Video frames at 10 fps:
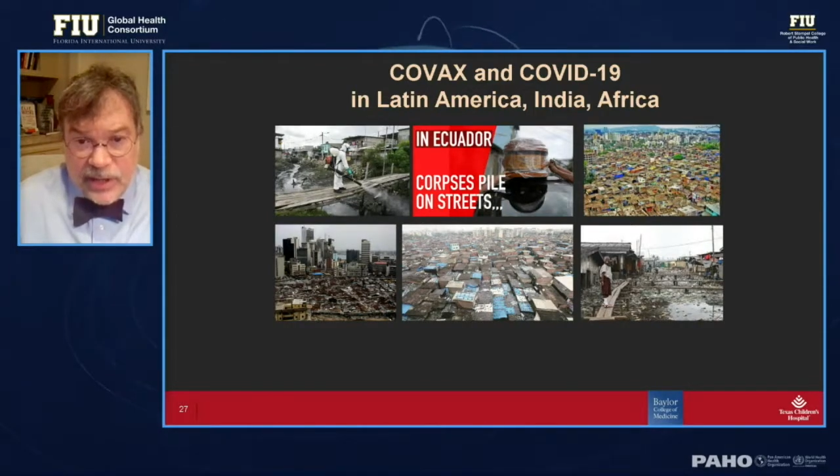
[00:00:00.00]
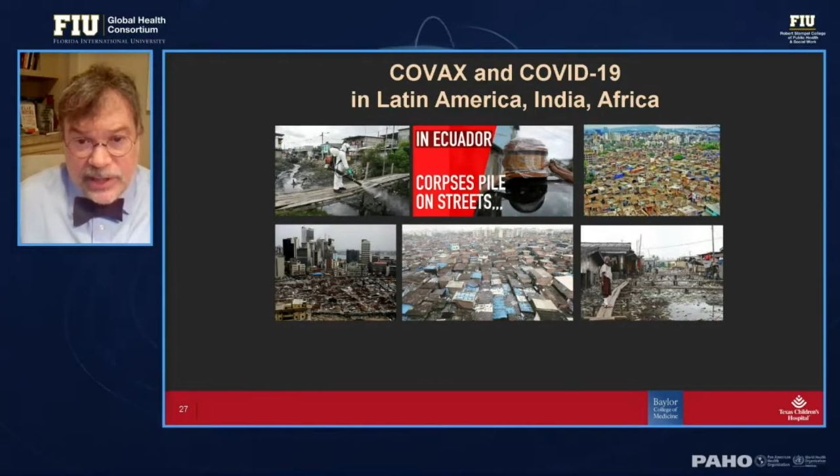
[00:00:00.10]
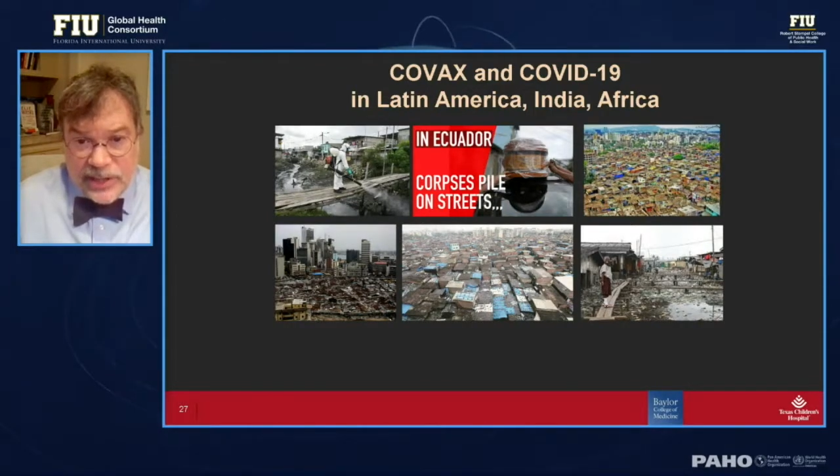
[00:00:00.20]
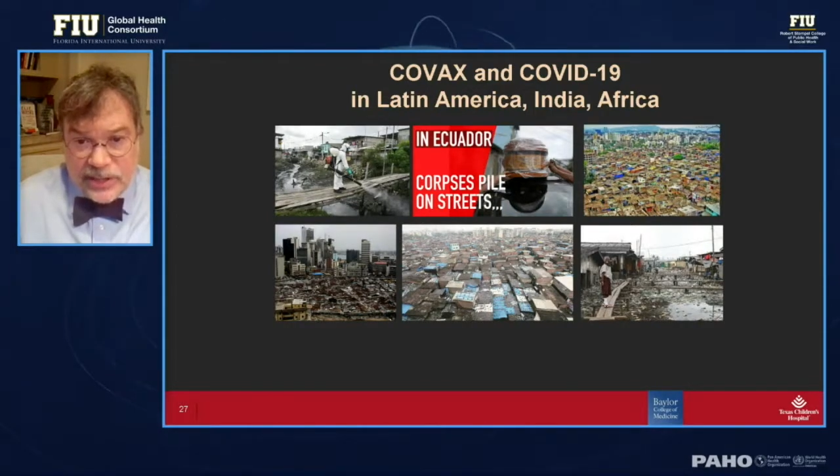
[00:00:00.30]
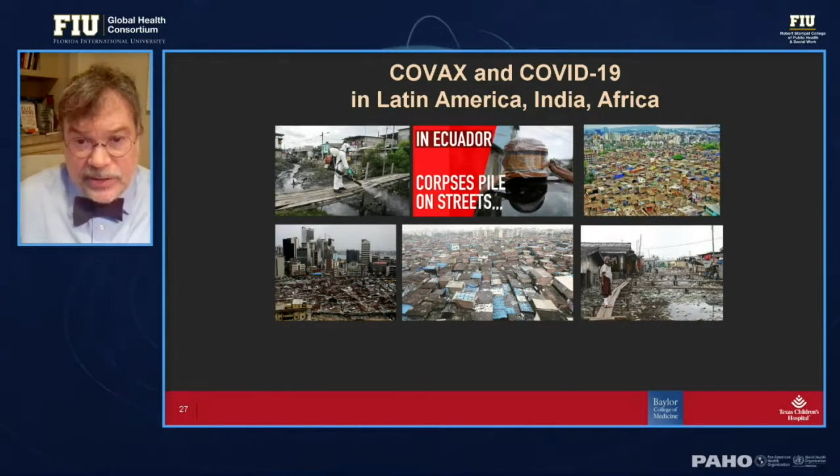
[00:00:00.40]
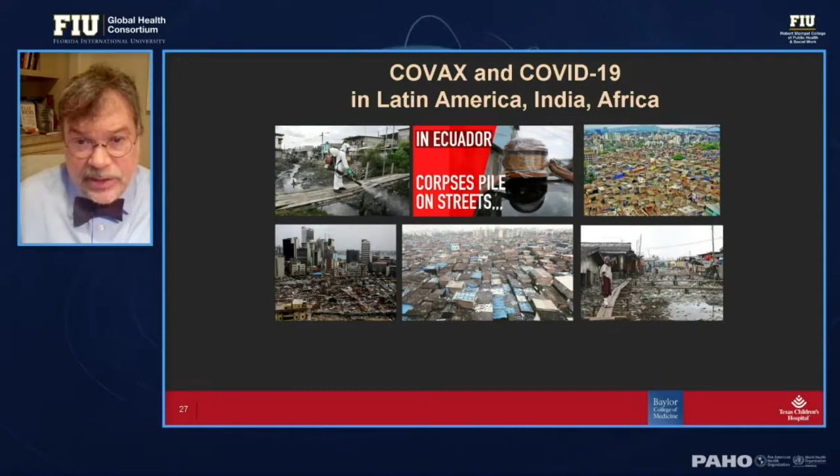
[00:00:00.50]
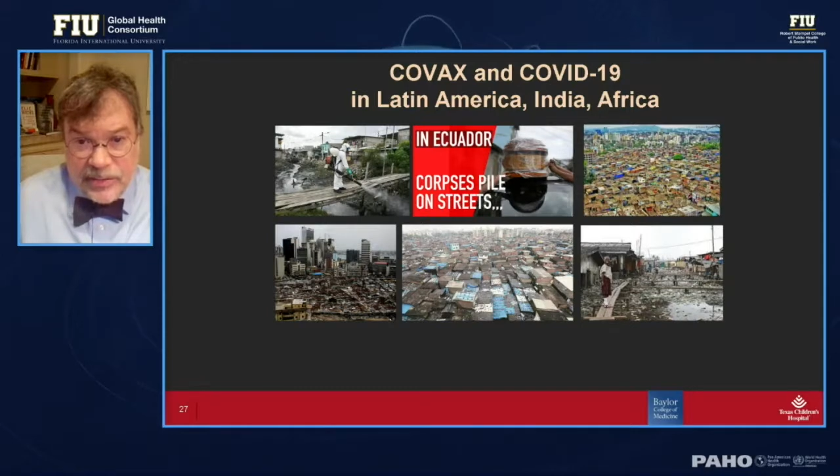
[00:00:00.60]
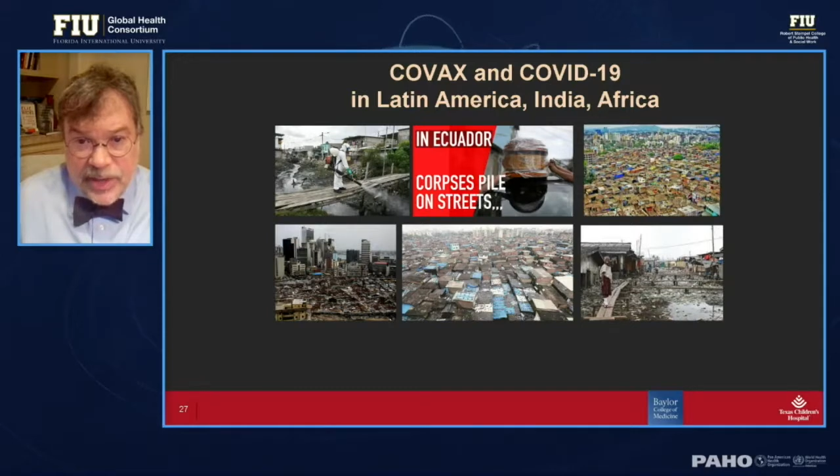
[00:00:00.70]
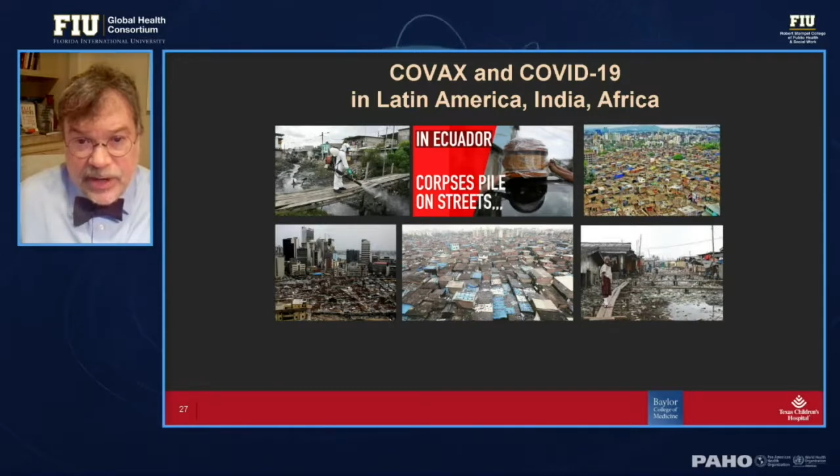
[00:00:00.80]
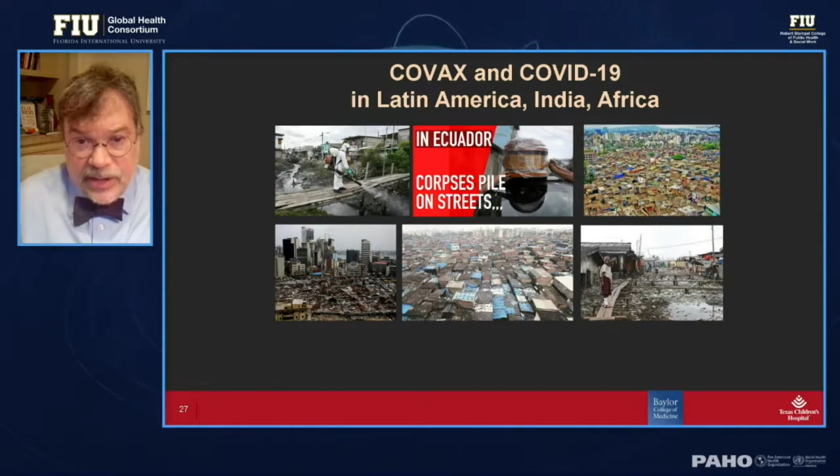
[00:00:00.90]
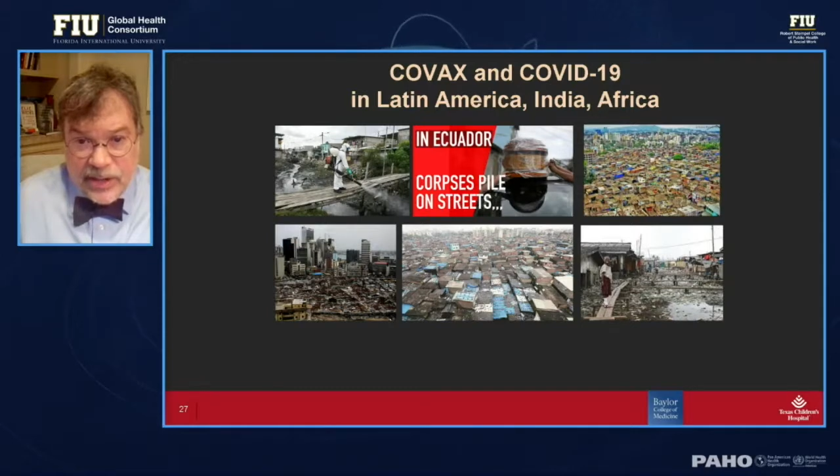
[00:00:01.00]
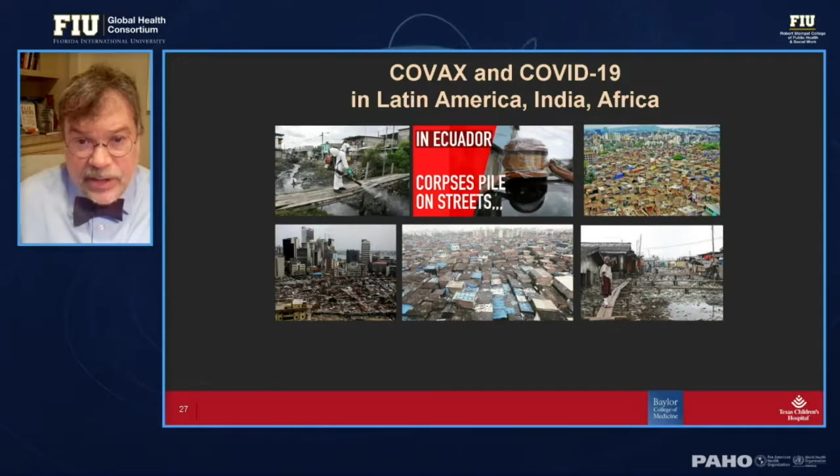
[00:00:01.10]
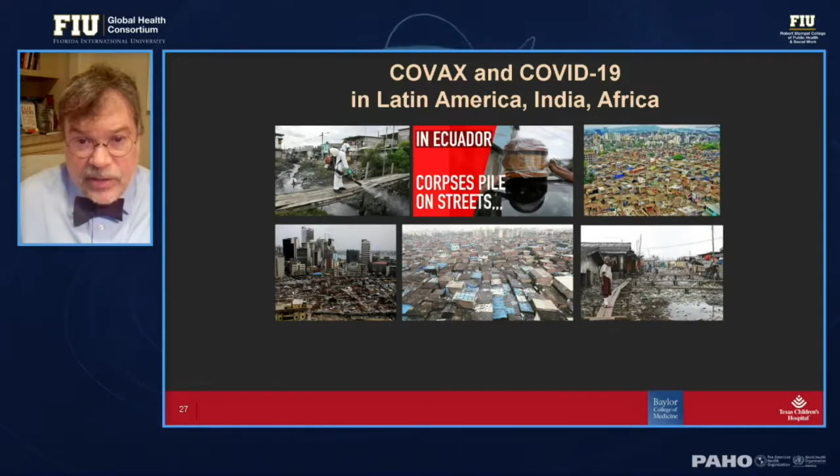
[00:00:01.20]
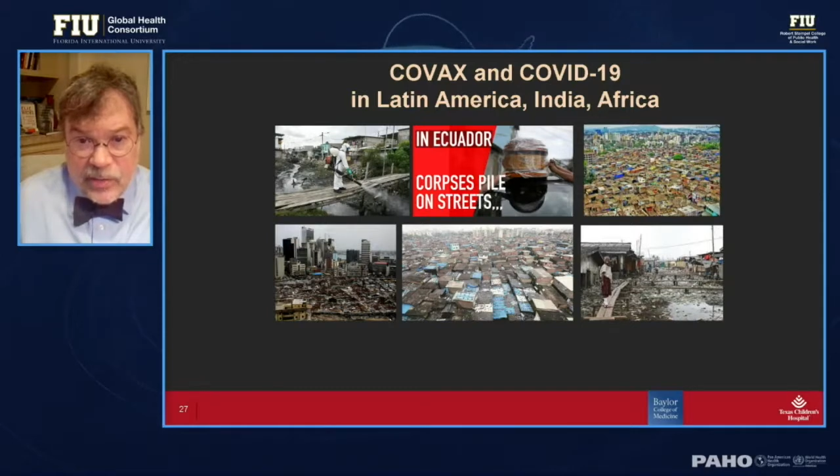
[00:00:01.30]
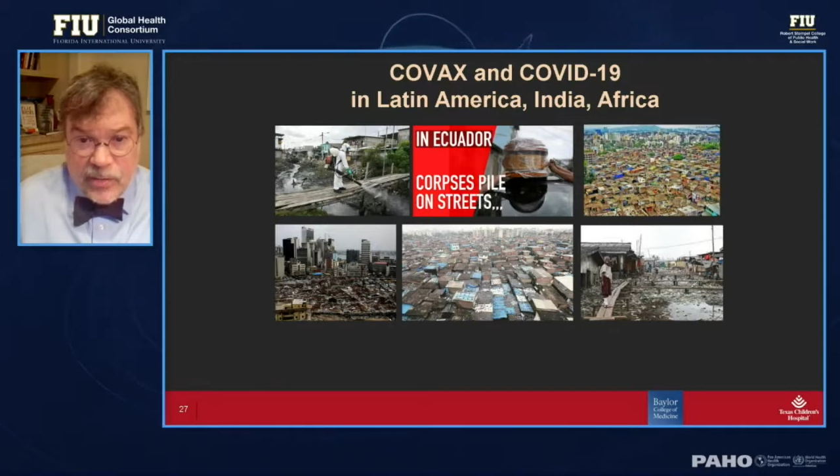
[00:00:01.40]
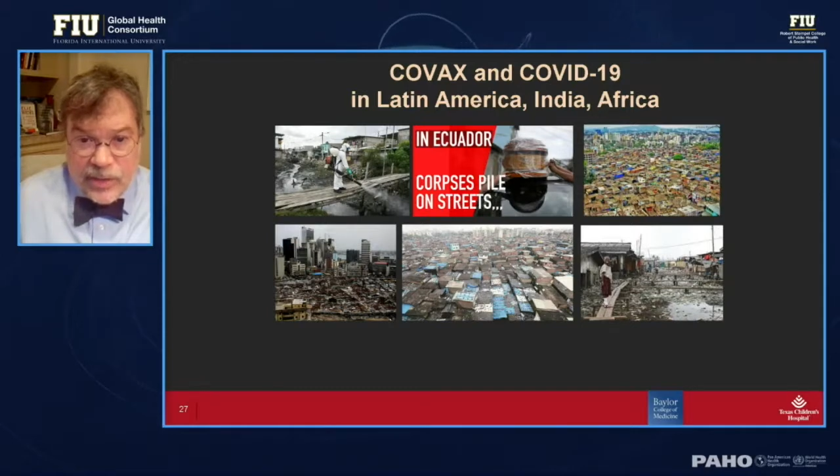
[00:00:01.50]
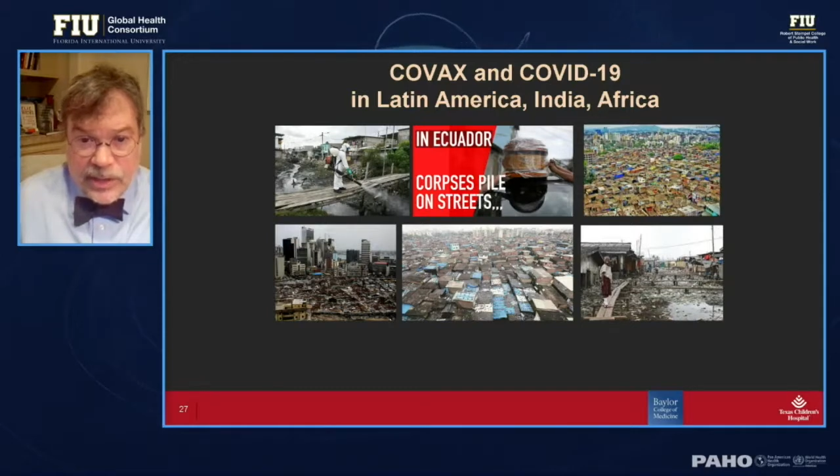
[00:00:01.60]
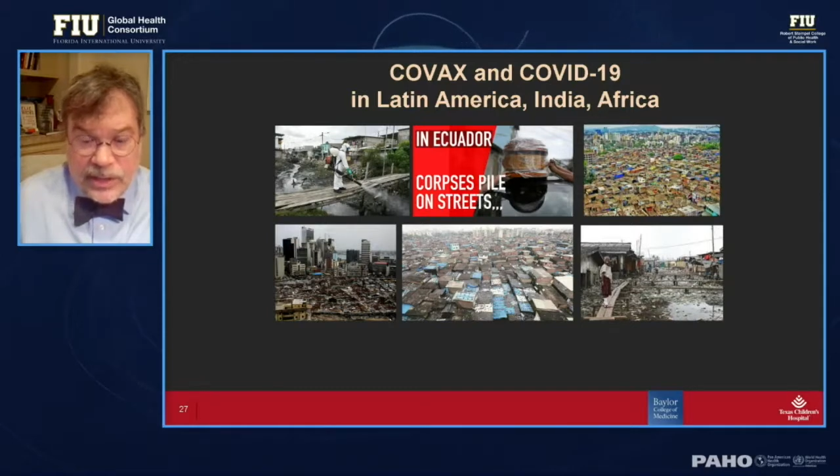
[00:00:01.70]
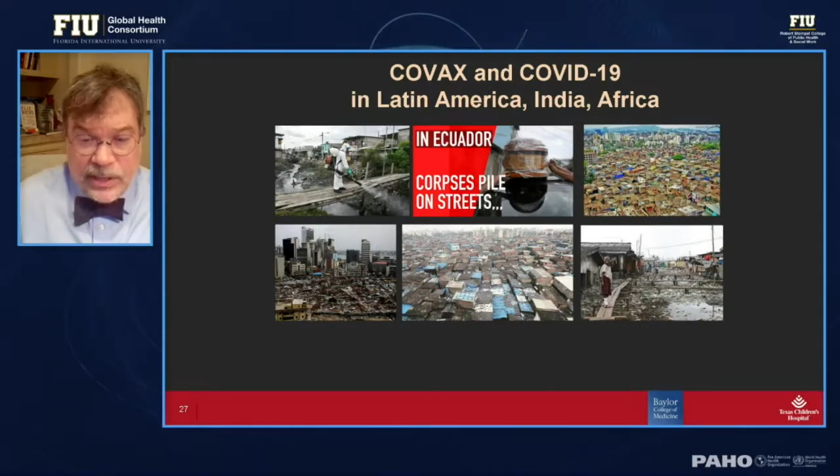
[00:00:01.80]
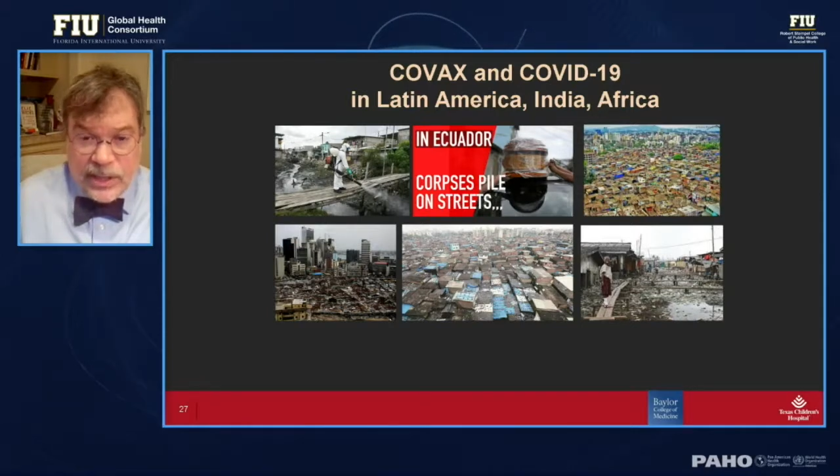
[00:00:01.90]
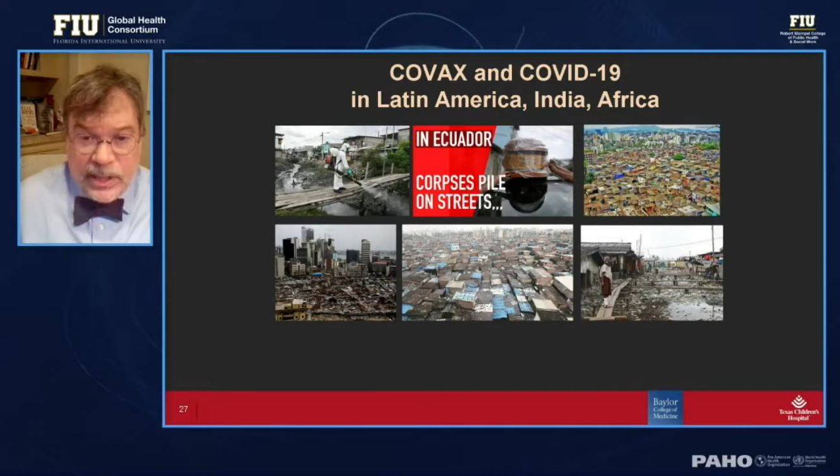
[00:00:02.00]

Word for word: in Central America, or in